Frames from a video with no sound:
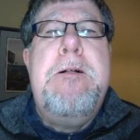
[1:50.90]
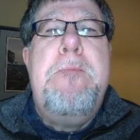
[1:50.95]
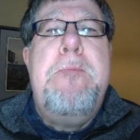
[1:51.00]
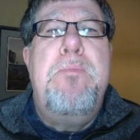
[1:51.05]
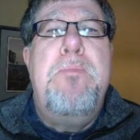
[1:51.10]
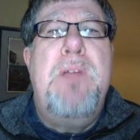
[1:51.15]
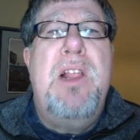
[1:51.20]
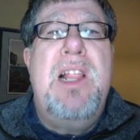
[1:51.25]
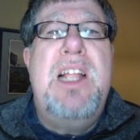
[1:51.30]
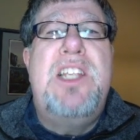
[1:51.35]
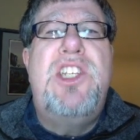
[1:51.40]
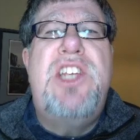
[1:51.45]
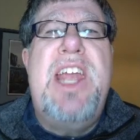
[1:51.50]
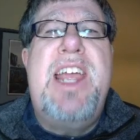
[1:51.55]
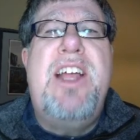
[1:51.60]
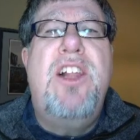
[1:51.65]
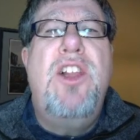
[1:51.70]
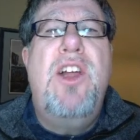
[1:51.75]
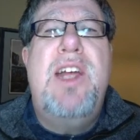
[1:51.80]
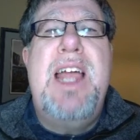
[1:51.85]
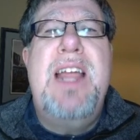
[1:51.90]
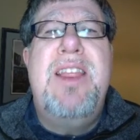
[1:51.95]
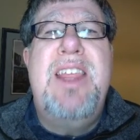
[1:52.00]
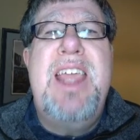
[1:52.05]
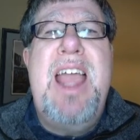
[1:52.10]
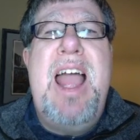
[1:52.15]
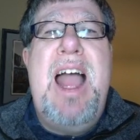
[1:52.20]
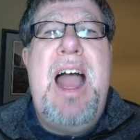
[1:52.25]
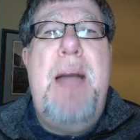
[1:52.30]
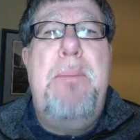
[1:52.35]
But let's take a look at
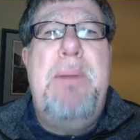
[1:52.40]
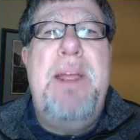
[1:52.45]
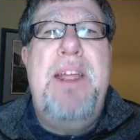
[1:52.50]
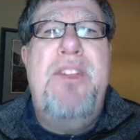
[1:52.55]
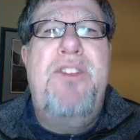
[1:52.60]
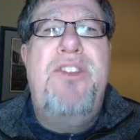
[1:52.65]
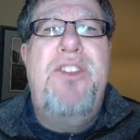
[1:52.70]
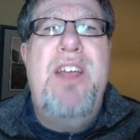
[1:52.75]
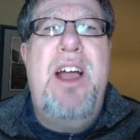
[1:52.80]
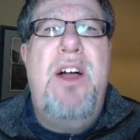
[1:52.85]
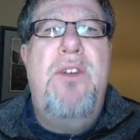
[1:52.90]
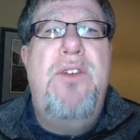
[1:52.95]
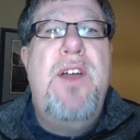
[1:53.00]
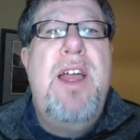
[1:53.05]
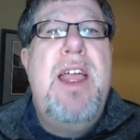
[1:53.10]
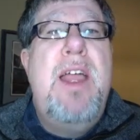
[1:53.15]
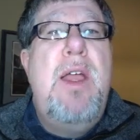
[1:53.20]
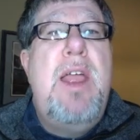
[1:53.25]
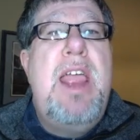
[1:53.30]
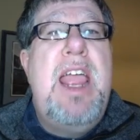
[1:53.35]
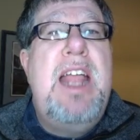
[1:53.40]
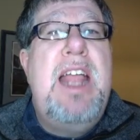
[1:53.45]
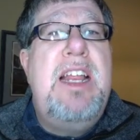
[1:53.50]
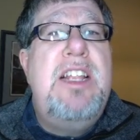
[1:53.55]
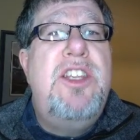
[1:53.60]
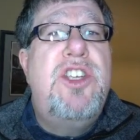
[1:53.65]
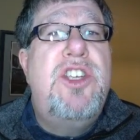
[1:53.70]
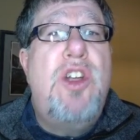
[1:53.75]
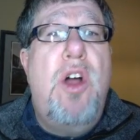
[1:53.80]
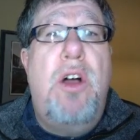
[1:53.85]
the app itself it
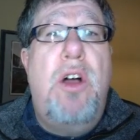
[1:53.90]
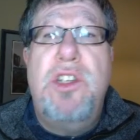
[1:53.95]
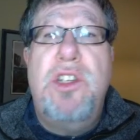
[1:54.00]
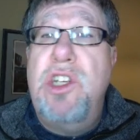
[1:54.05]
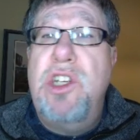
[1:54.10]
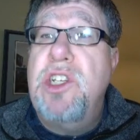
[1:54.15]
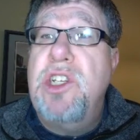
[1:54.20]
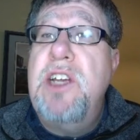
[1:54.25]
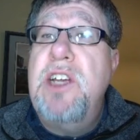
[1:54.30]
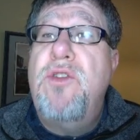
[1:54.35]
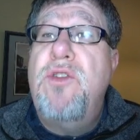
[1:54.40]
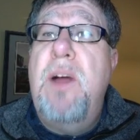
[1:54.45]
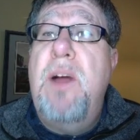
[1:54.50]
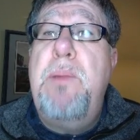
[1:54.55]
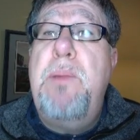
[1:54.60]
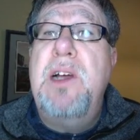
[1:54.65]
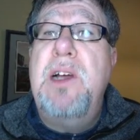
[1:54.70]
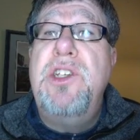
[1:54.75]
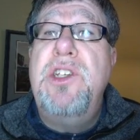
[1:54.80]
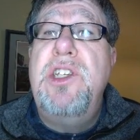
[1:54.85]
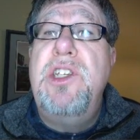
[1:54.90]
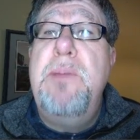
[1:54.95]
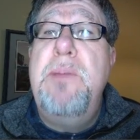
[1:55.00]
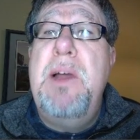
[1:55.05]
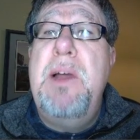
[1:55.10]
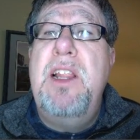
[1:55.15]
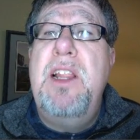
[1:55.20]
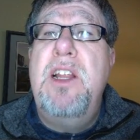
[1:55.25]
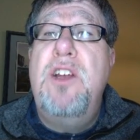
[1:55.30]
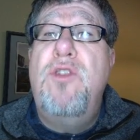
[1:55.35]
installs just like Dropbox. See
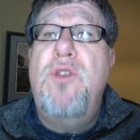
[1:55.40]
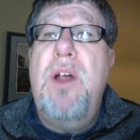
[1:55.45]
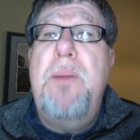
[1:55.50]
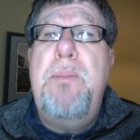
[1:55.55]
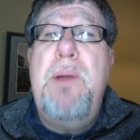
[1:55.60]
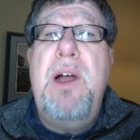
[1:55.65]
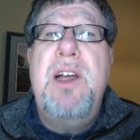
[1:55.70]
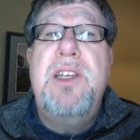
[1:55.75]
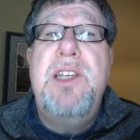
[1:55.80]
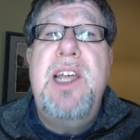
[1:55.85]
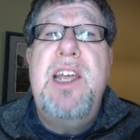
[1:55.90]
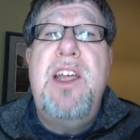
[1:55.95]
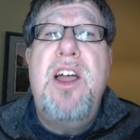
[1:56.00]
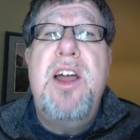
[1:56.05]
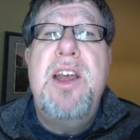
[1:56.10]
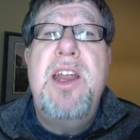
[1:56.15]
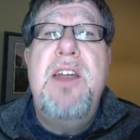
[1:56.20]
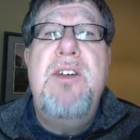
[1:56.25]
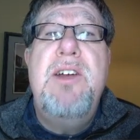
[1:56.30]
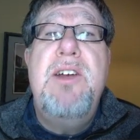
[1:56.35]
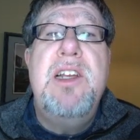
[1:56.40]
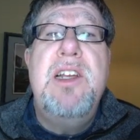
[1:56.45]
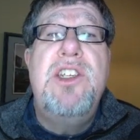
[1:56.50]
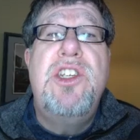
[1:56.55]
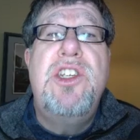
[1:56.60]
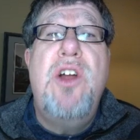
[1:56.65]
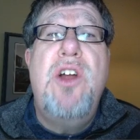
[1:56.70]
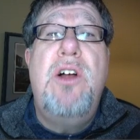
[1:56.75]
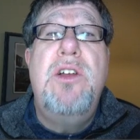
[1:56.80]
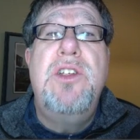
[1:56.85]
my little Dropbox icon here? It
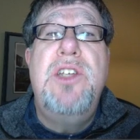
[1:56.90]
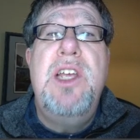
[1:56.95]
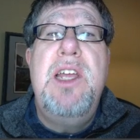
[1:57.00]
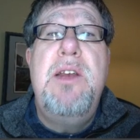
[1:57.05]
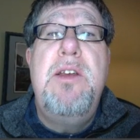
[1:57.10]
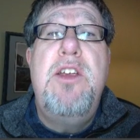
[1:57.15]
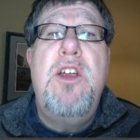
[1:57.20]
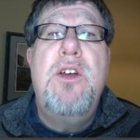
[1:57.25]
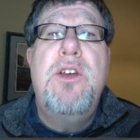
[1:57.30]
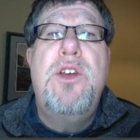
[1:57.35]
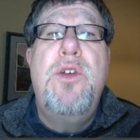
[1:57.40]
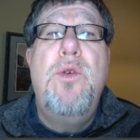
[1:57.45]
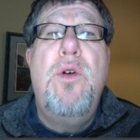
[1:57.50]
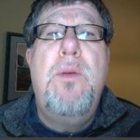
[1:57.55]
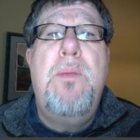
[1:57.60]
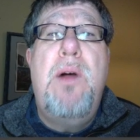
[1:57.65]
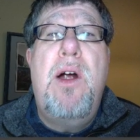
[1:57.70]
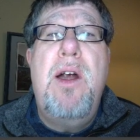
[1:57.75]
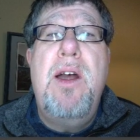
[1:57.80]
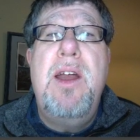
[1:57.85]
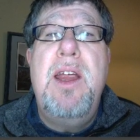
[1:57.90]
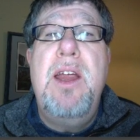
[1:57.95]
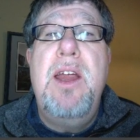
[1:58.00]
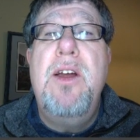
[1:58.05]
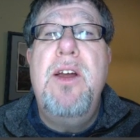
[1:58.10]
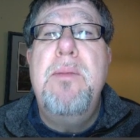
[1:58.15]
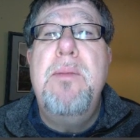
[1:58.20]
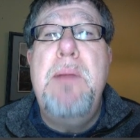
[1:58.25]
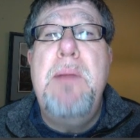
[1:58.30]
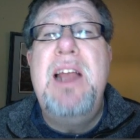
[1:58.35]
installs in your toolbar
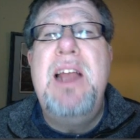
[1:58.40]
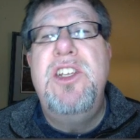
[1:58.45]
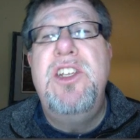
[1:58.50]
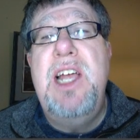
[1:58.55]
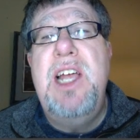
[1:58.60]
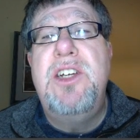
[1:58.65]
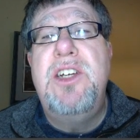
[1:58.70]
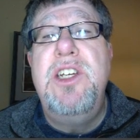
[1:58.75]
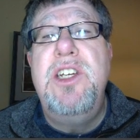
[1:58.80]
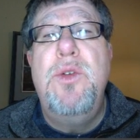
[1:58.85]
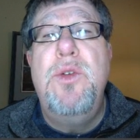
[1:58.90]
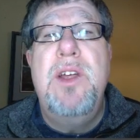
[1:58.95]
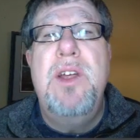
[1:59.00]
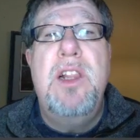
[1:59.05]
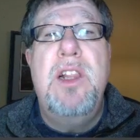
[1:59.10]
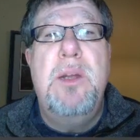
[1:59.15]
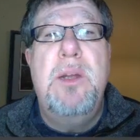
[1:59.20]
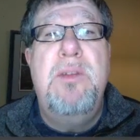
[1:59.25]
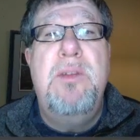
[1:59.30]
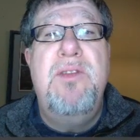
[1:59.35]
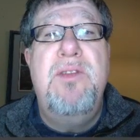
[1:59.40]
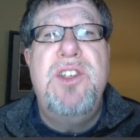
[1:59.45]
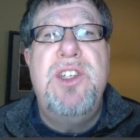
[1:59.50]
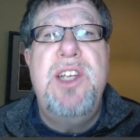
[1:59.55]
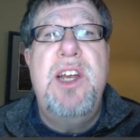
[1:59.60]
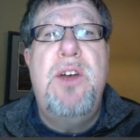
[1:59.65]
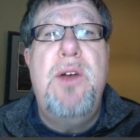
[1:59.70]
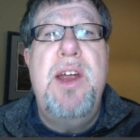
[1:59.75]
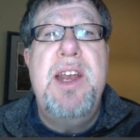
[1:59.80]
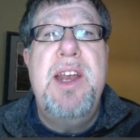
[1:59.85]
here. Mine is actually doing a little bit of a
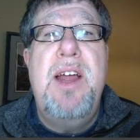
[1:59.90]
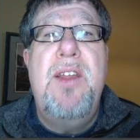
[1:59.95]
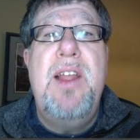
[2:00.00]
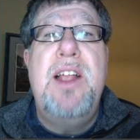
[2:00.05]
sync right now.